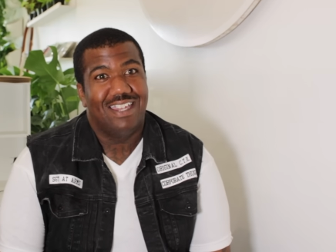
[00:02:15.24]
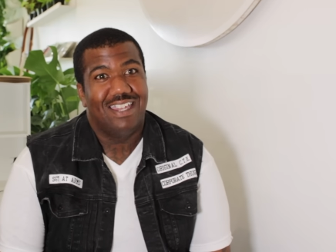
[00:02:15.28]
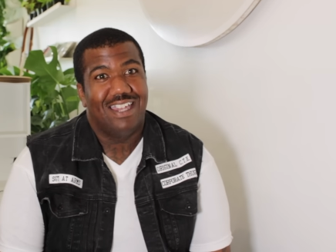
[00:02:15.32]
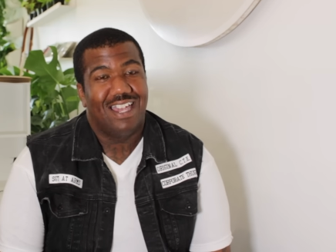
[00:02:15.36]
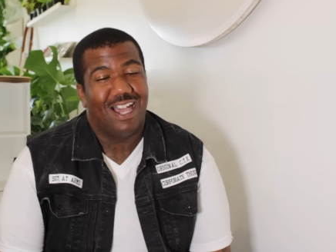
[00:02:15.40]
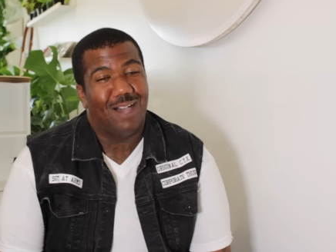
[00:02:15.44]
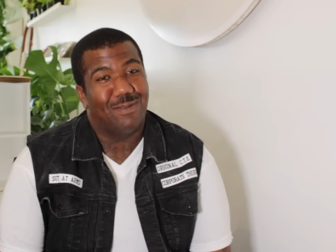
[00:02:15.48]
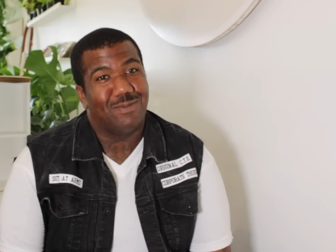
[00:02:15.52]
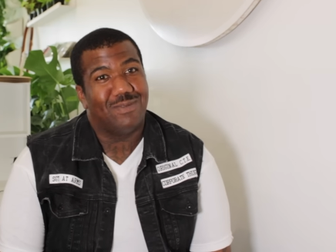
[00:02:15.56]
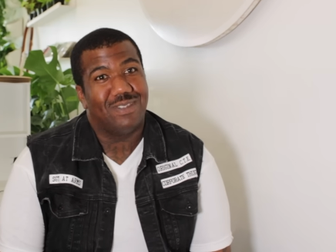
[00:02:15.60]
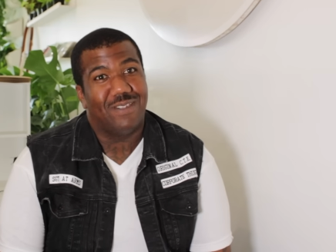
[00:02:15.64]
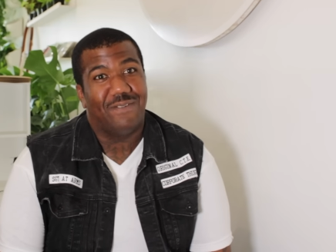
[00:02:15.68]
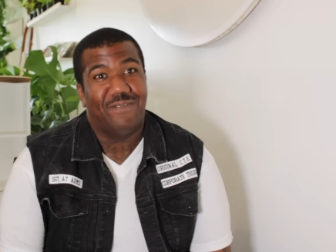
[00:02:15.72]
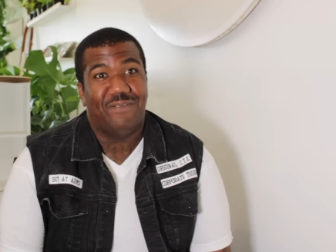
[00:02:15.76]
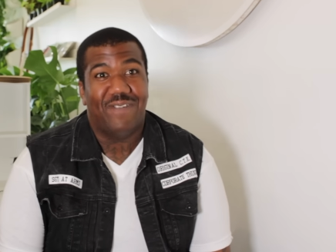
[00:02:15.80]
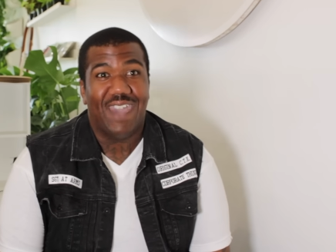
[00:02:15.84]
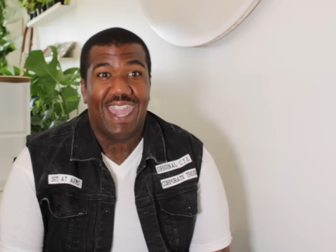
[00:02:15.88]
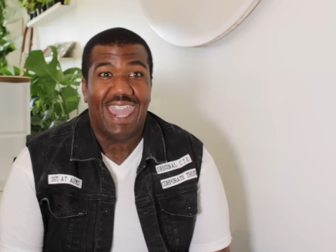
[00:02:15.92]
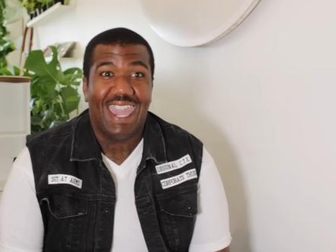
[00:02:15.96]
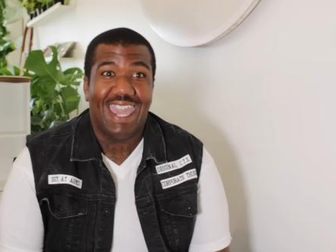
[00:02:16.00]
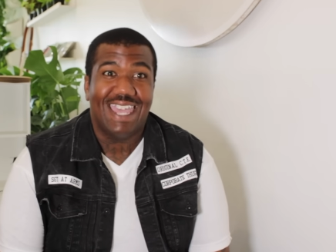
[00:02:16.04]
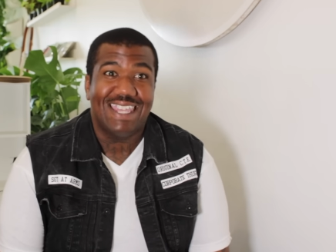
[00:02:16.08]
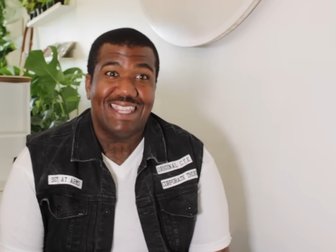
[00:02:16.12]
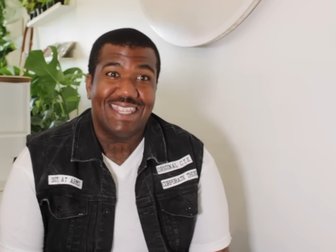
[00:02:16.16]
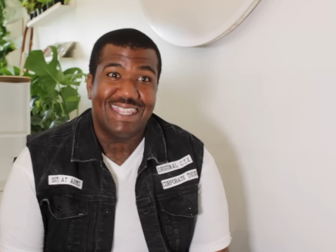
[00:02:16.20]
Um, the
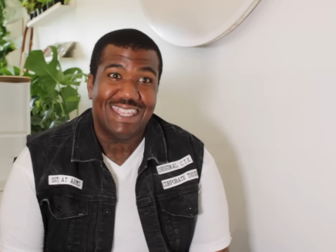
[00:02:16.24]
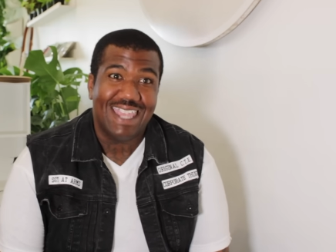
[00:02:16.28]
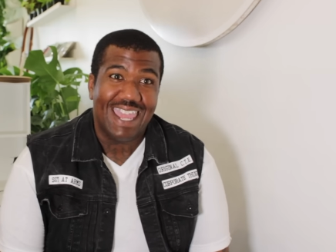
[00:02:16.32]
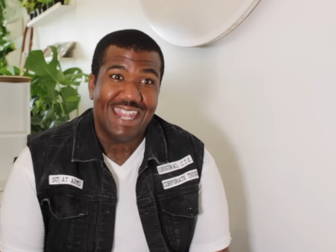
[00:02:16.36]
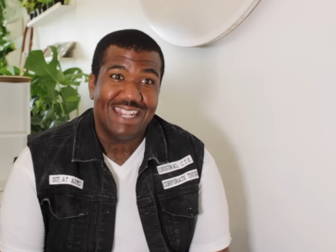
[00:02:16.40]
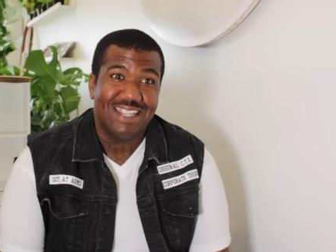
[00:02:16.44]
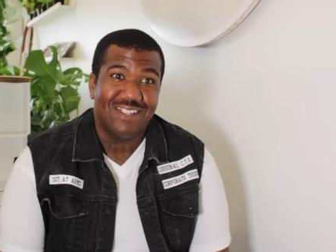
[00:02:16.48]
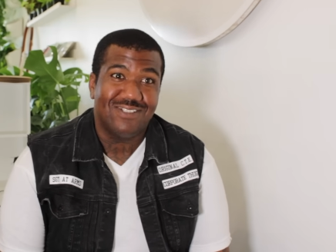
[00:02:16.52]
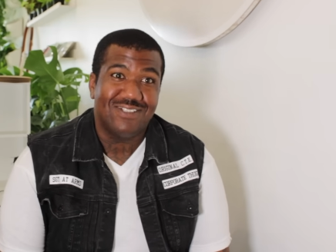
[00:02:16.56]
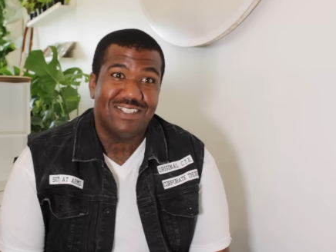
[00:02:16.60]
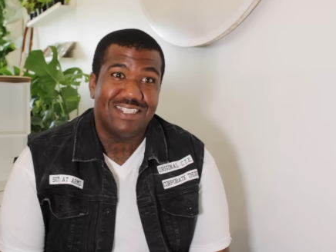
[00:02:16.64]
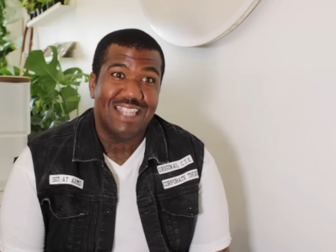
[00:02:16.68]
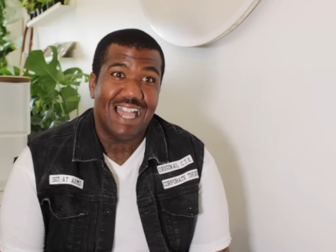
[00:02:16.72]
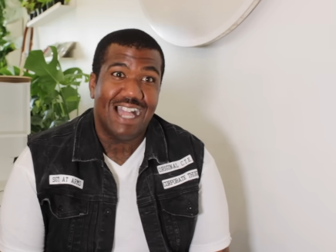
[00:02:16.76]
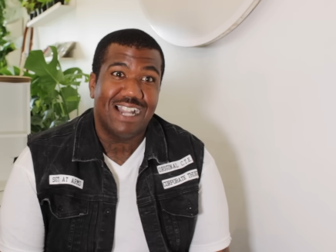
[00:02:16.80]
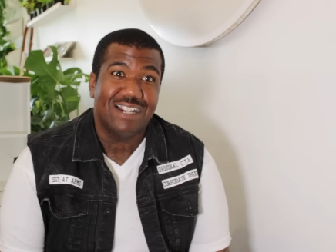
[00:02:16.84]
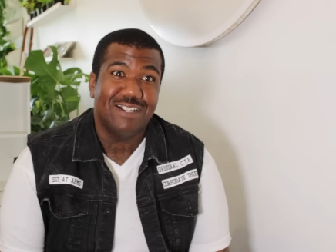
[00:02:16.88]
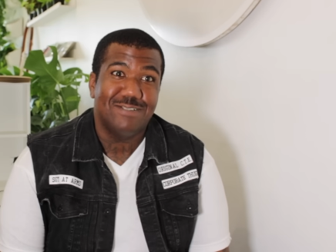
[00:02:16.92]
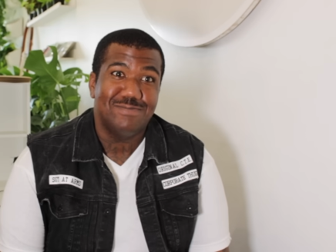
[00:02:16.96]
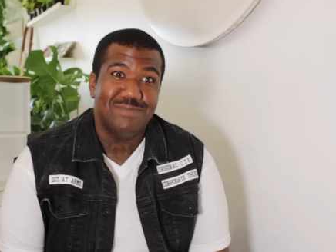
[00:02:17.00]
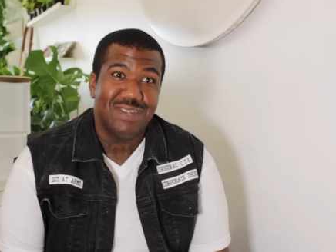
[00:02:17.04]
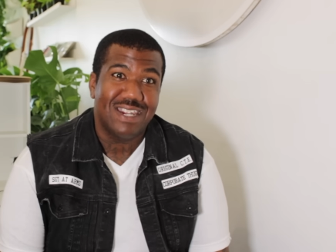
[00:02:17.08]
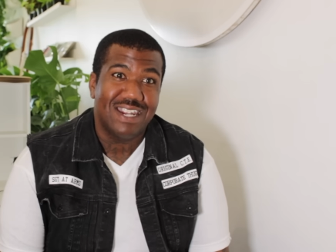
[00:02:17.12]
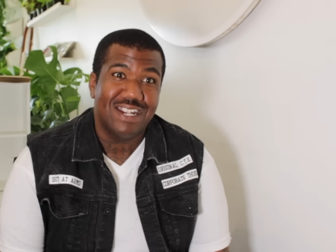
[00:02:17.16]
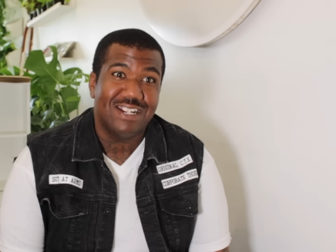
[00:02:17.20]
fans said it on the
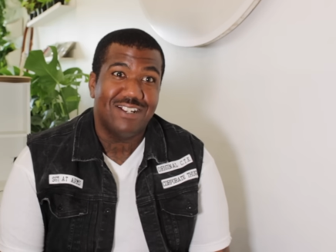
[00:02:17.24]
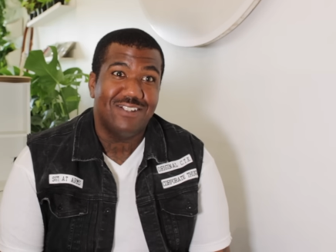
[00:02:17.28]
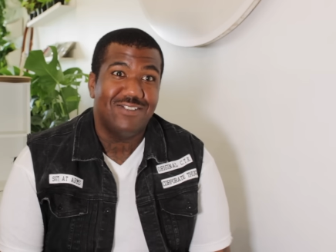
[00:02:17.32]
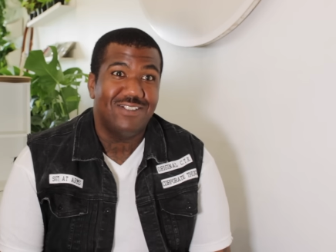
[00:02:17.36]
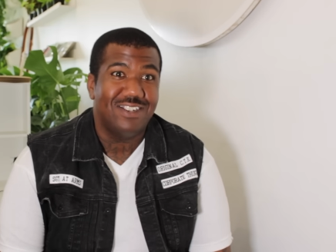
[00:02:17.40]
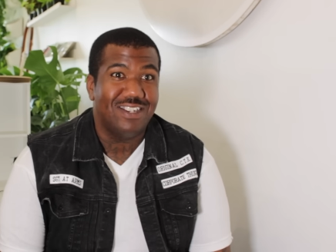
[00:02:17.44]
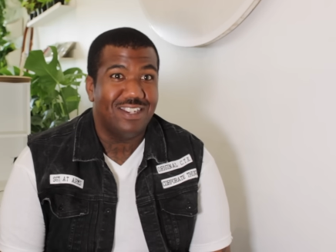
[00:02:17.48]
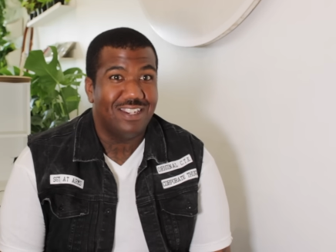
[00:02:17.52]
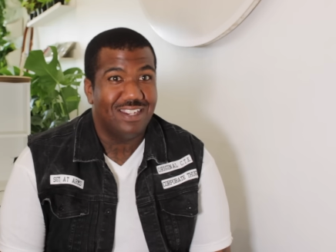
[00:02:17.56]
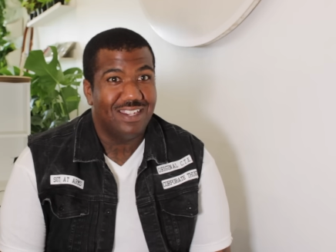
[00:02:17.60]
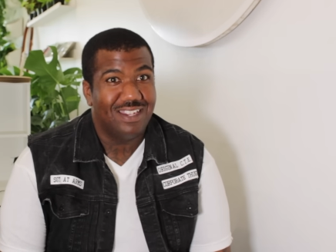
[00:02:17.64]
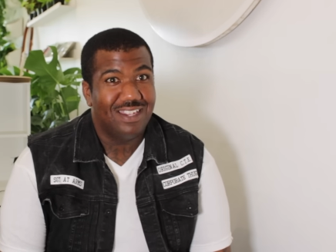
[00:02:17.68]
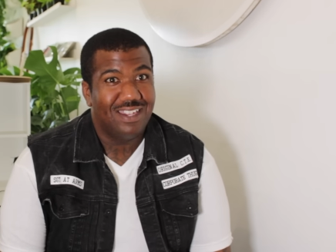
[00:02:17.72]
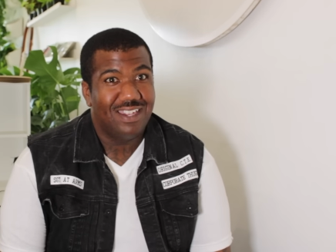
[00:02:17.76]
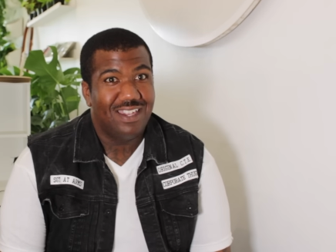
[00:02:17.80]
documentary.